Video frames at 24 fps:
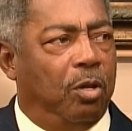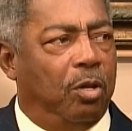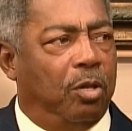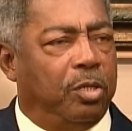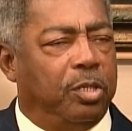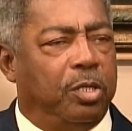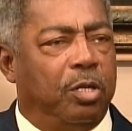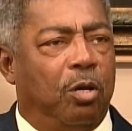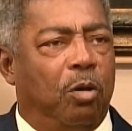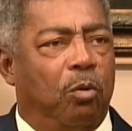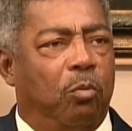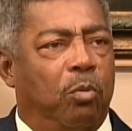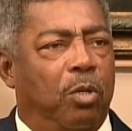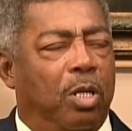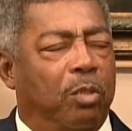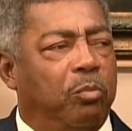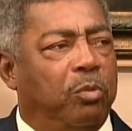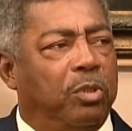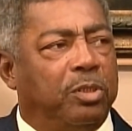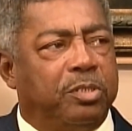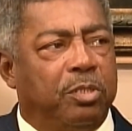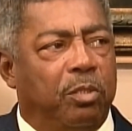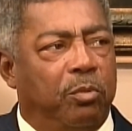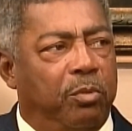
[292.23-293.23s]
You know, what
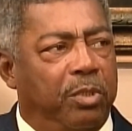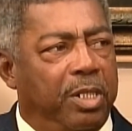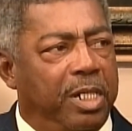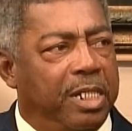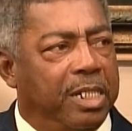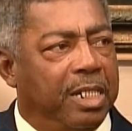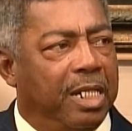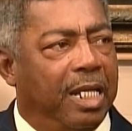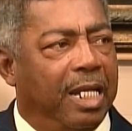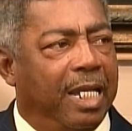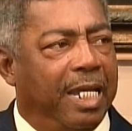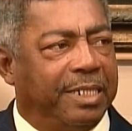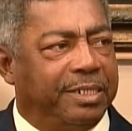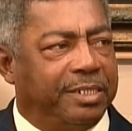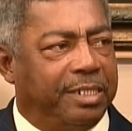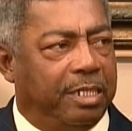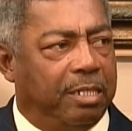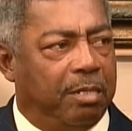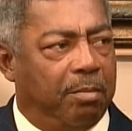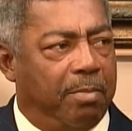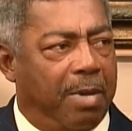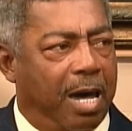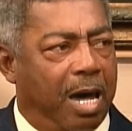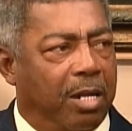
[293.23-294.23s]
was the reading lesson
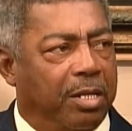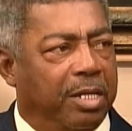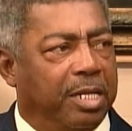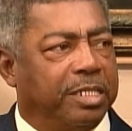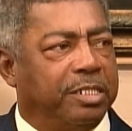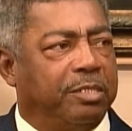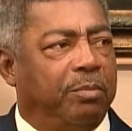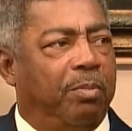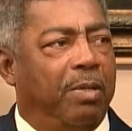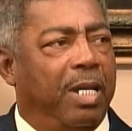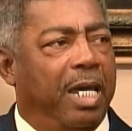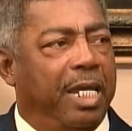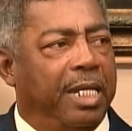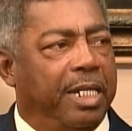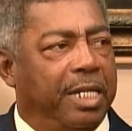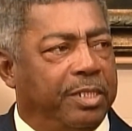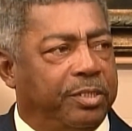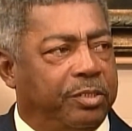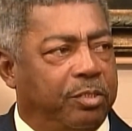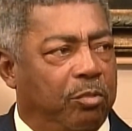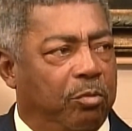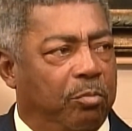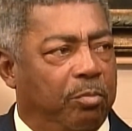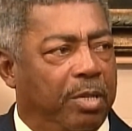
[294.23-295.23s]
about? Explain
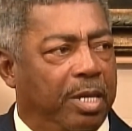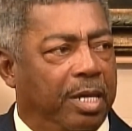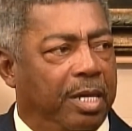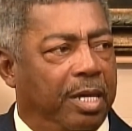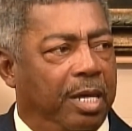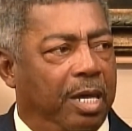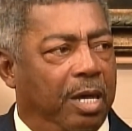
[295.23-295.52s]
it to me.